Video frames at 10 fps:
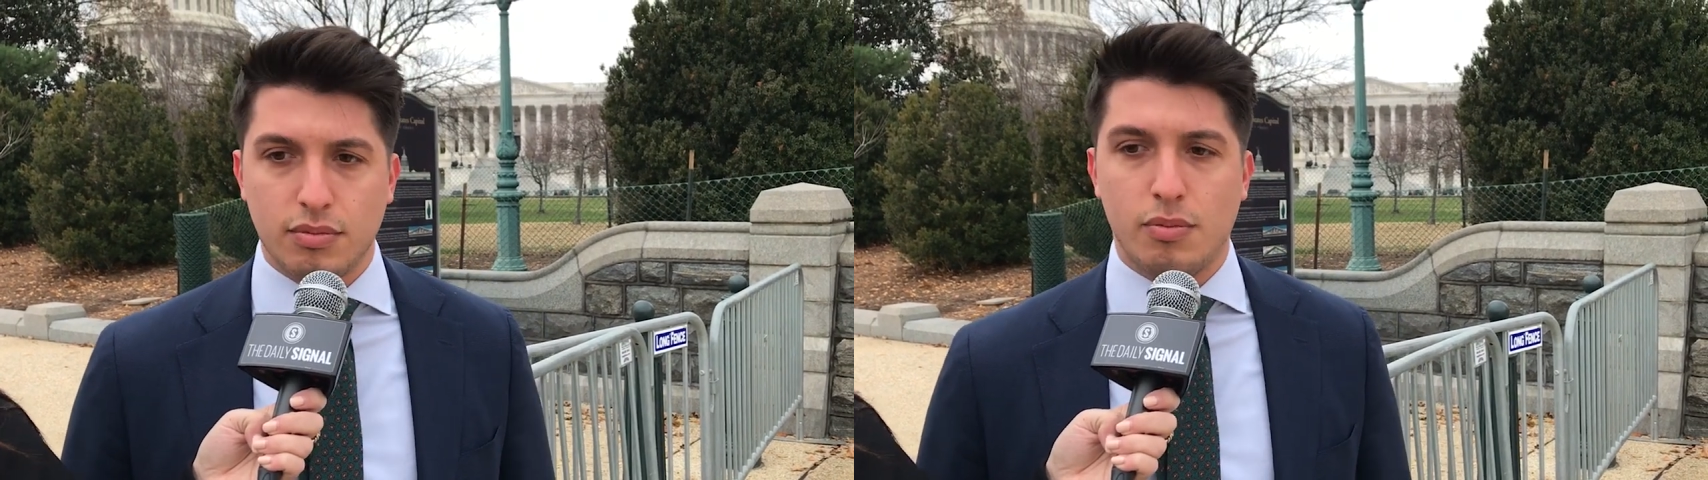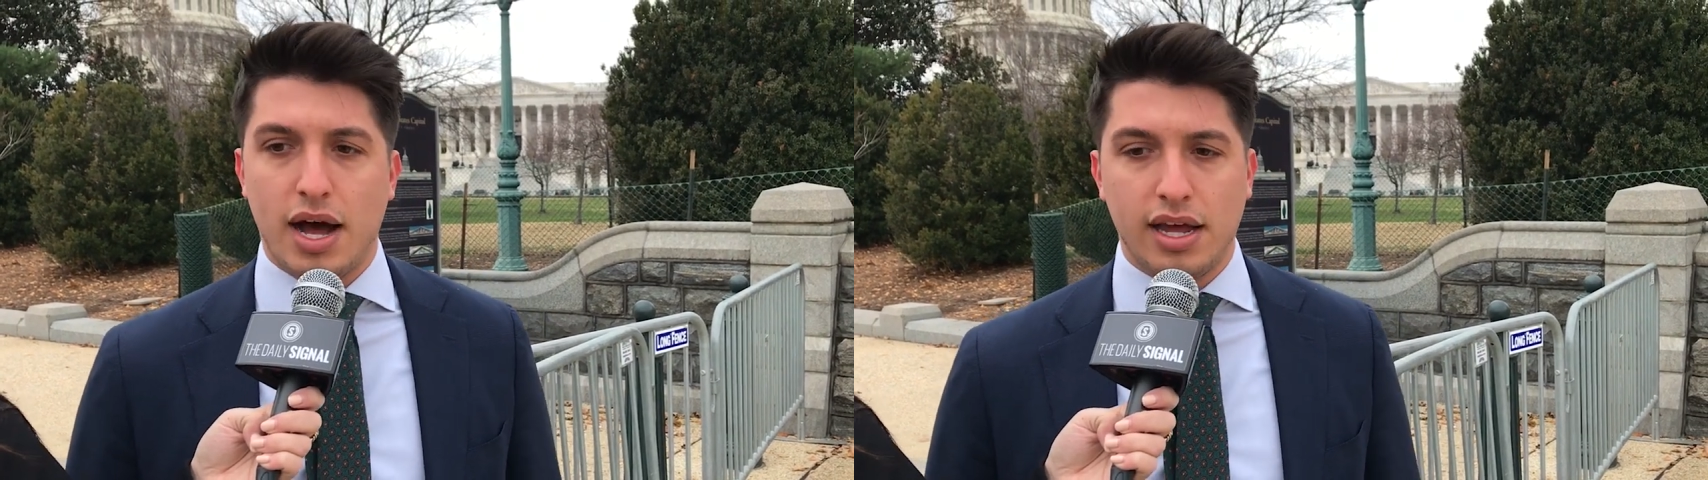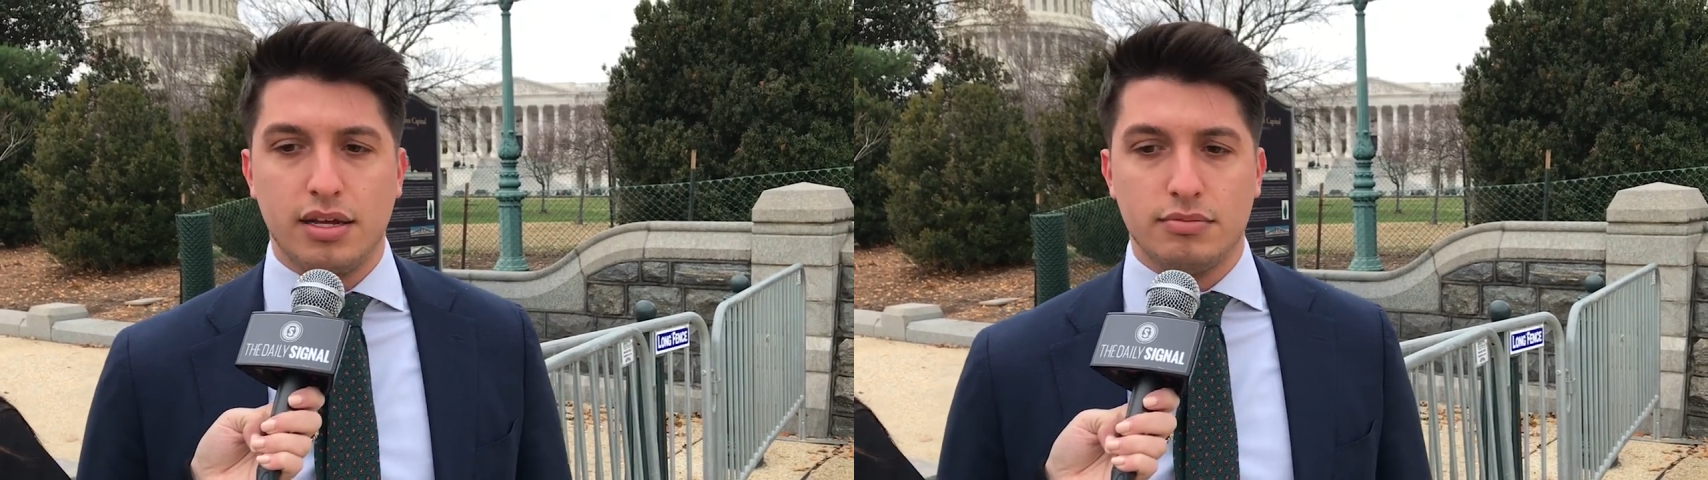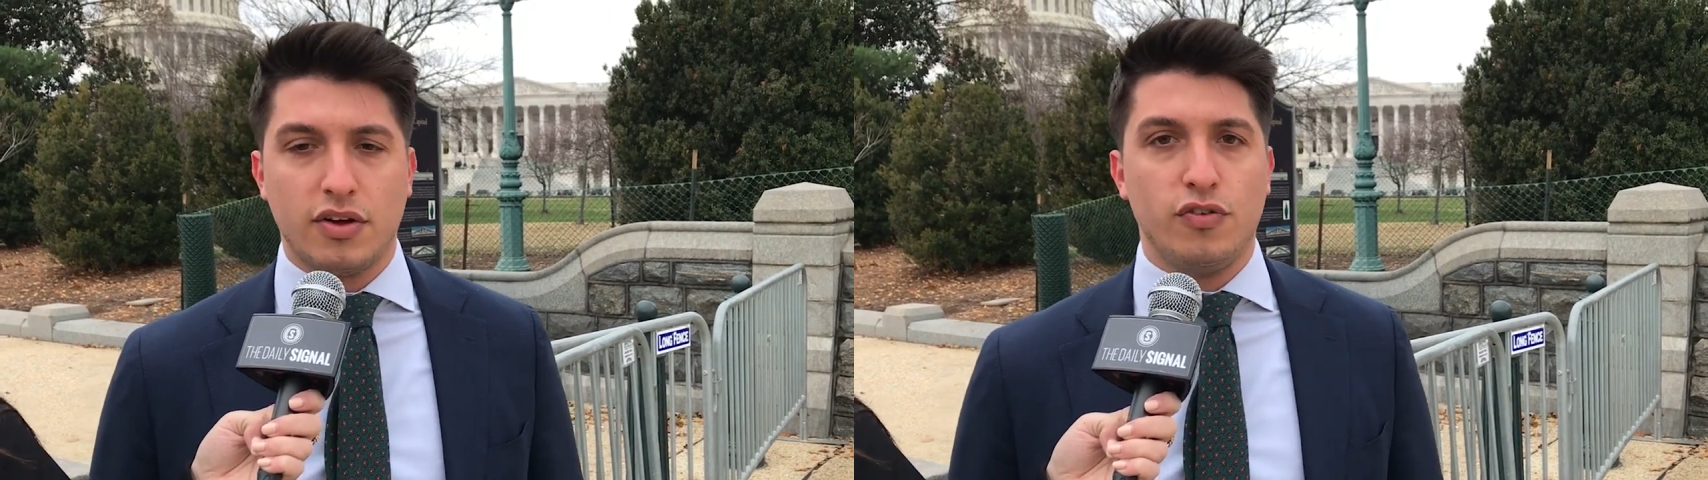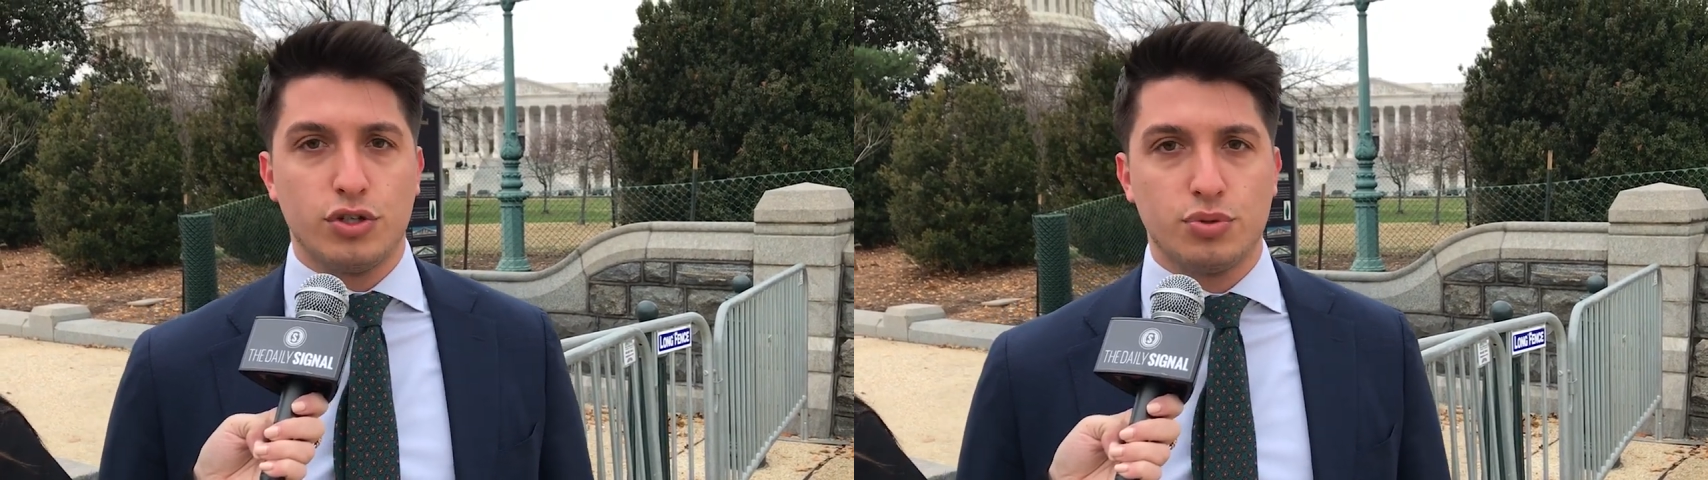my
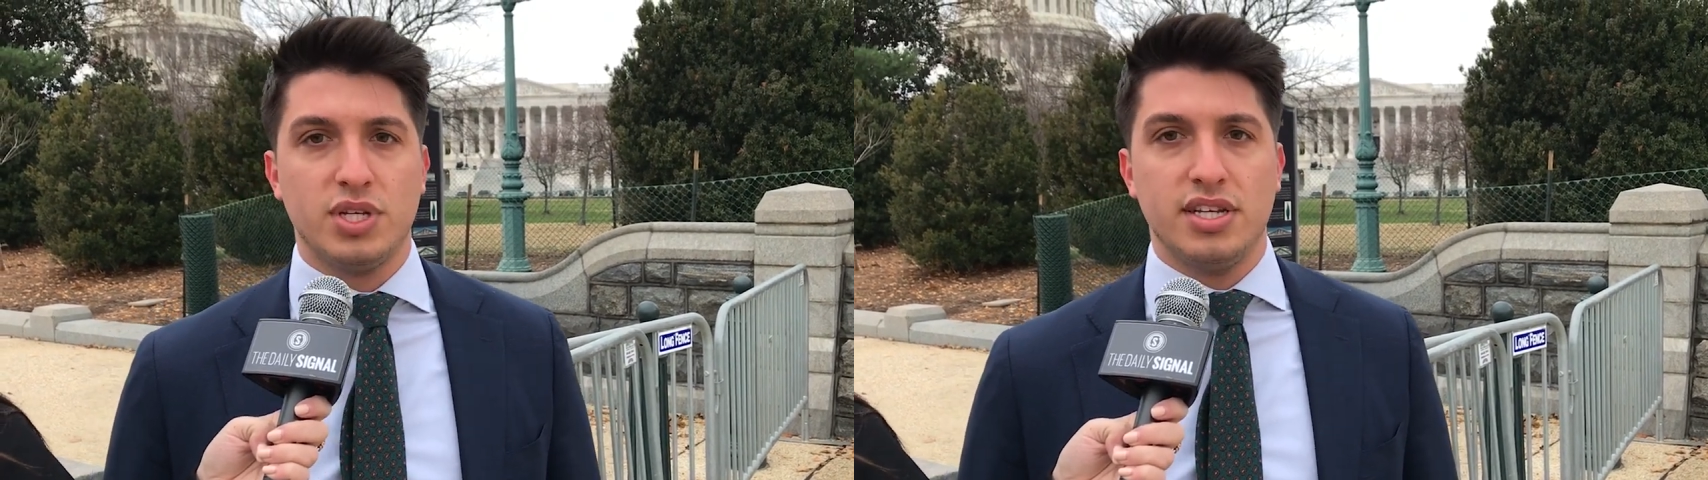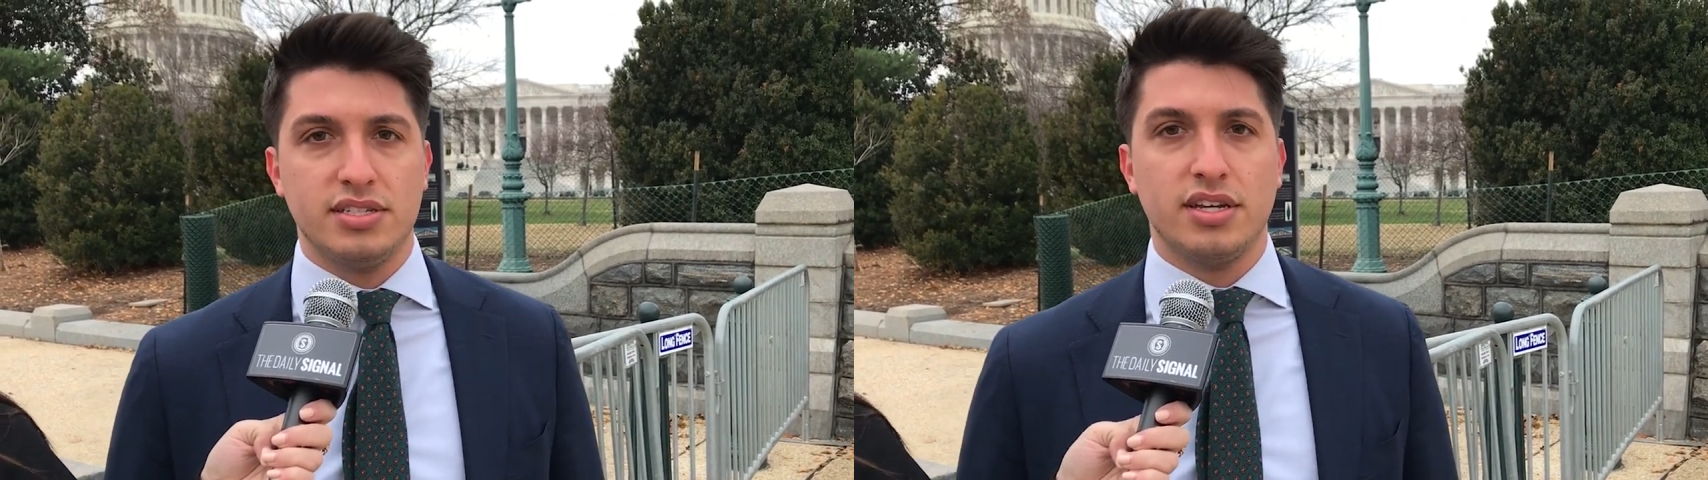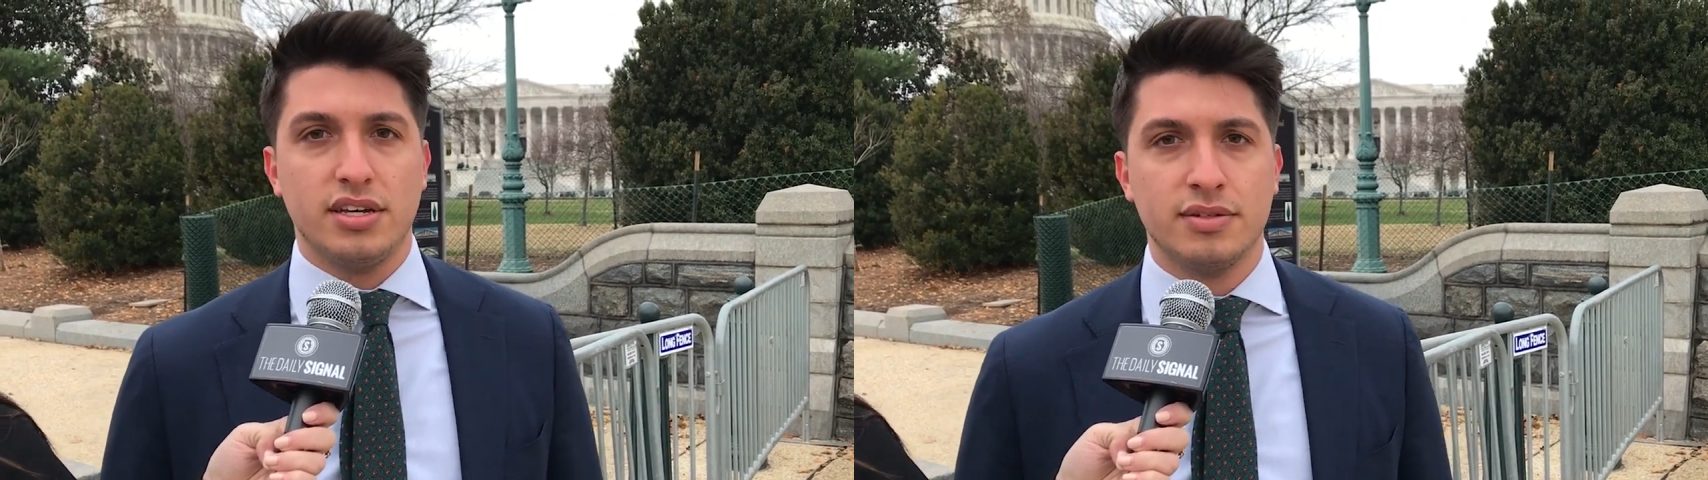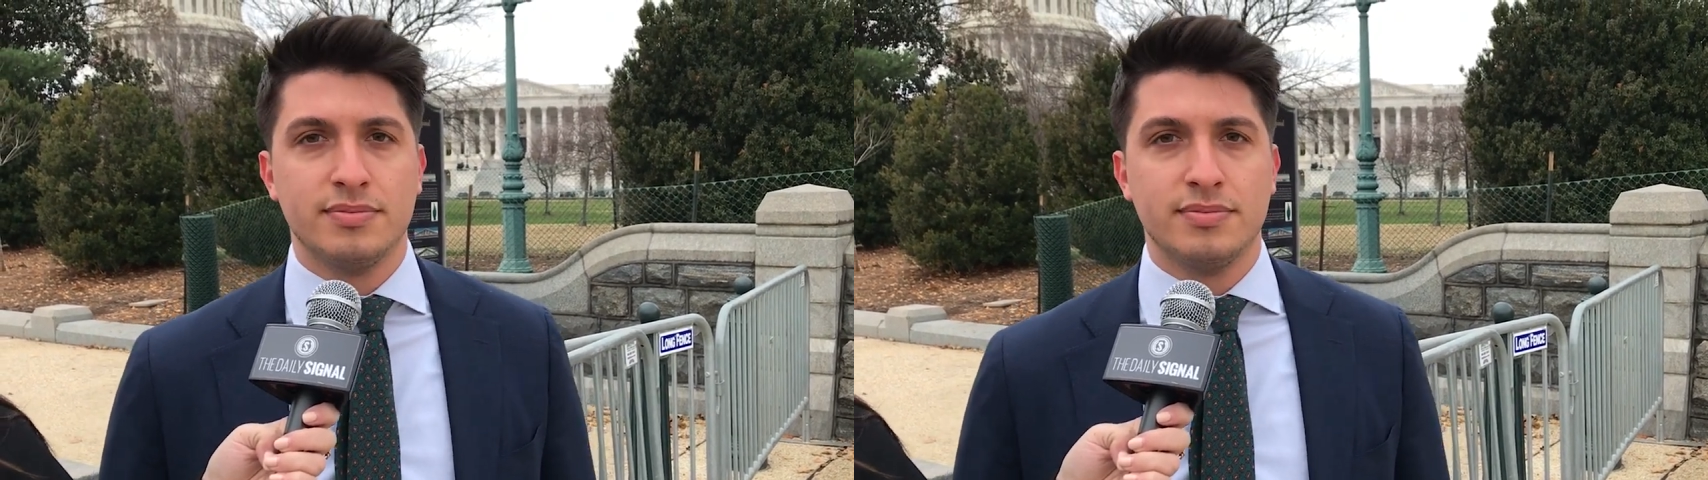future was in D.C.